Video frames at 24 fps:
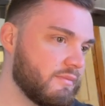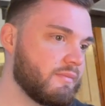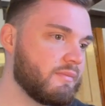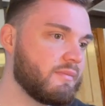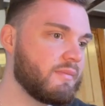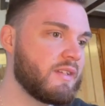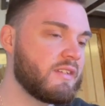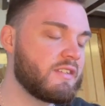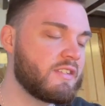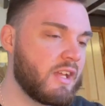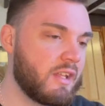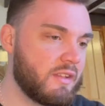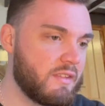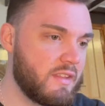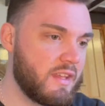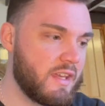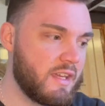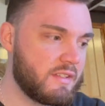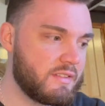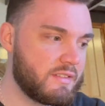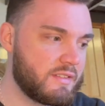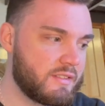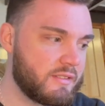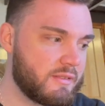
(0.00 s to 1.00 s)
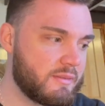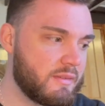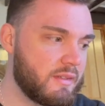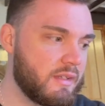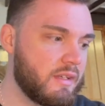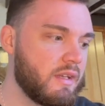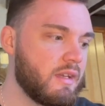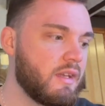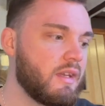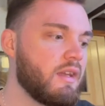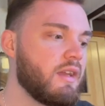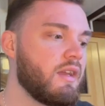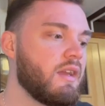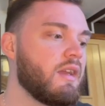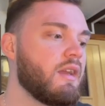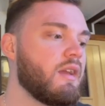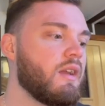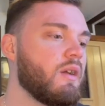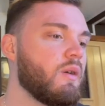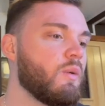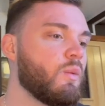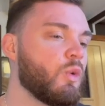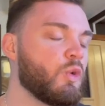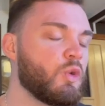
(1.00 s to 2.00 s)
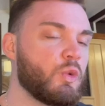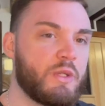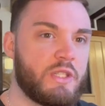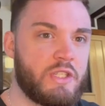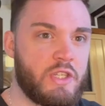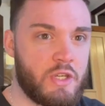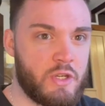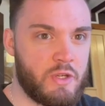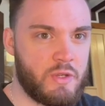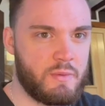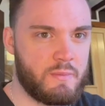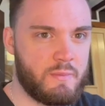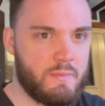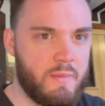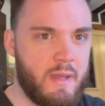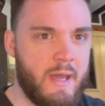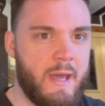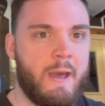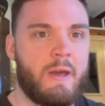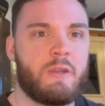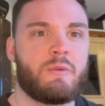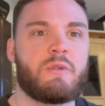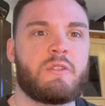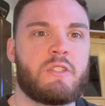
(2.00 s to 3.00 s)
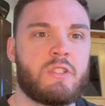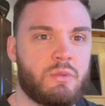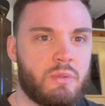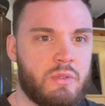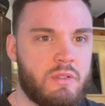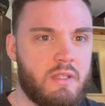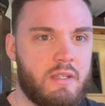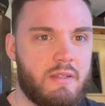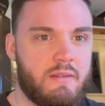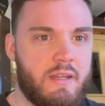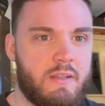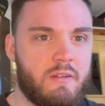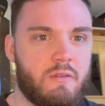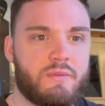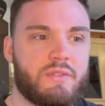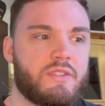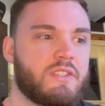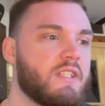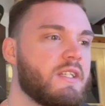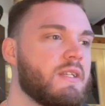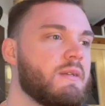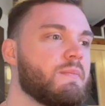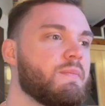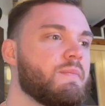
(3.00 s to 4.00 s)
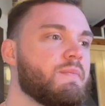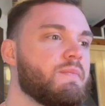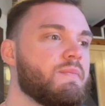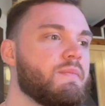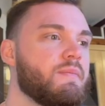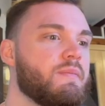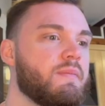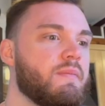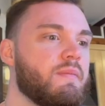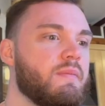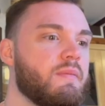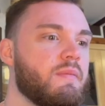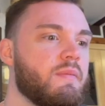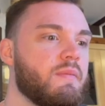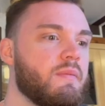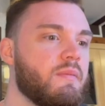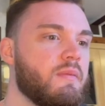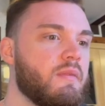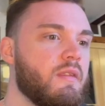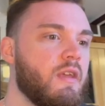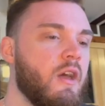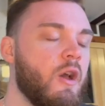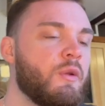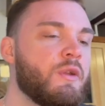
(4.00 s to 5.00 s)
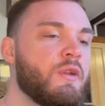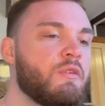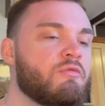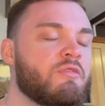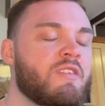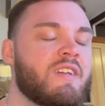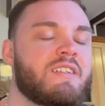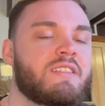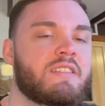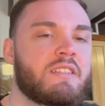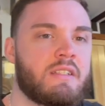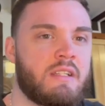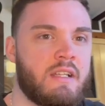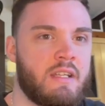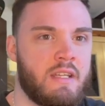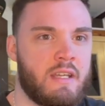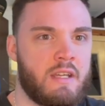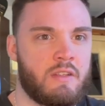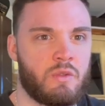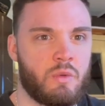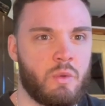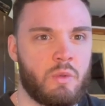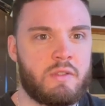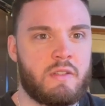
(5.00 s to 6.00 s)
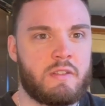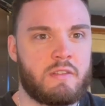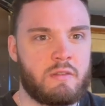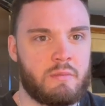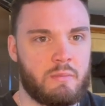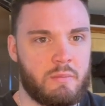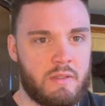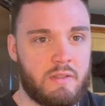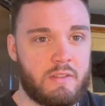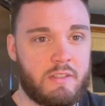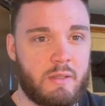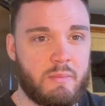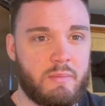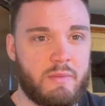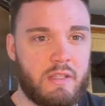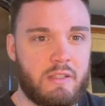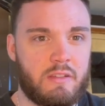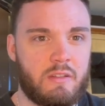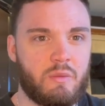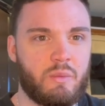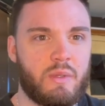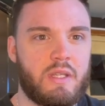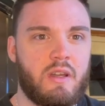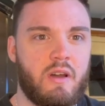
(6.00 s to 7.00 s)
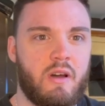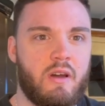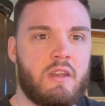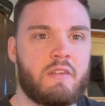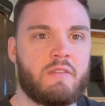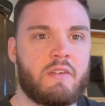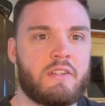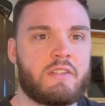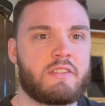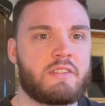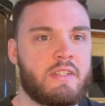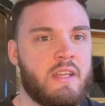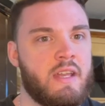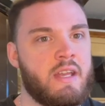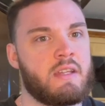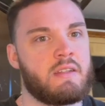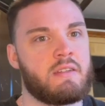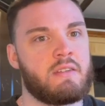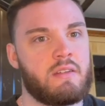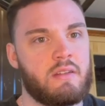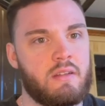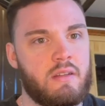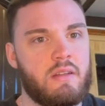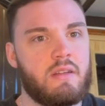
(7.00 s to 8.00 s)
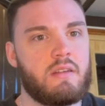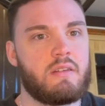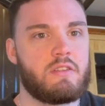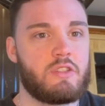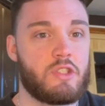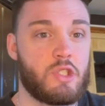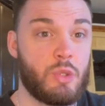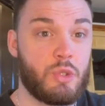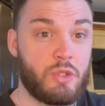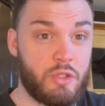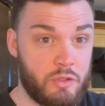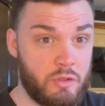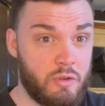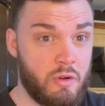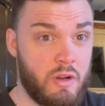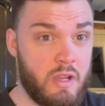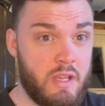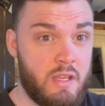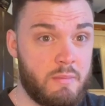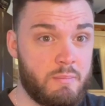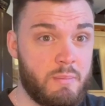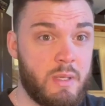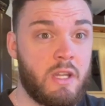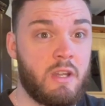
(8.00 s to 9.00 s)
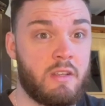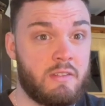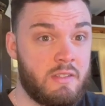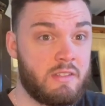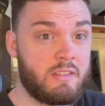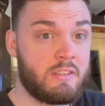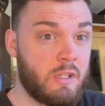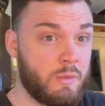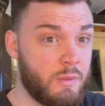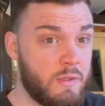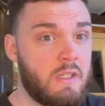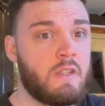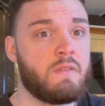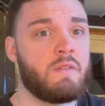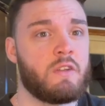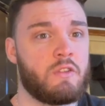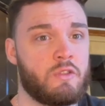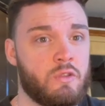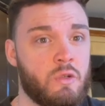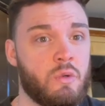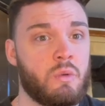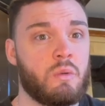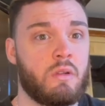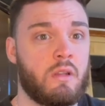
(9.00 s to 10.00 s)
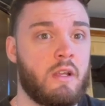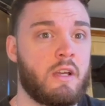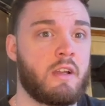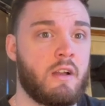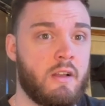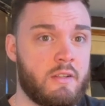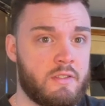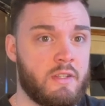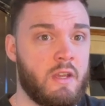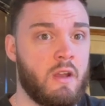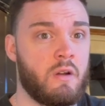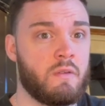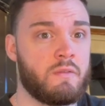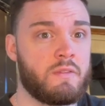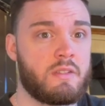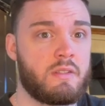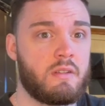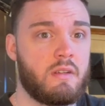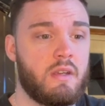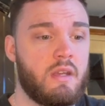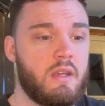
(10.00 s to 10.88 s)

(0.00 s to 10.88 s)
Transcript: he's done this, what do we do? How do we deal with it? And obviously, only recently has autism been something that we kind of understand to a degree, because it's so individual, like ourselves,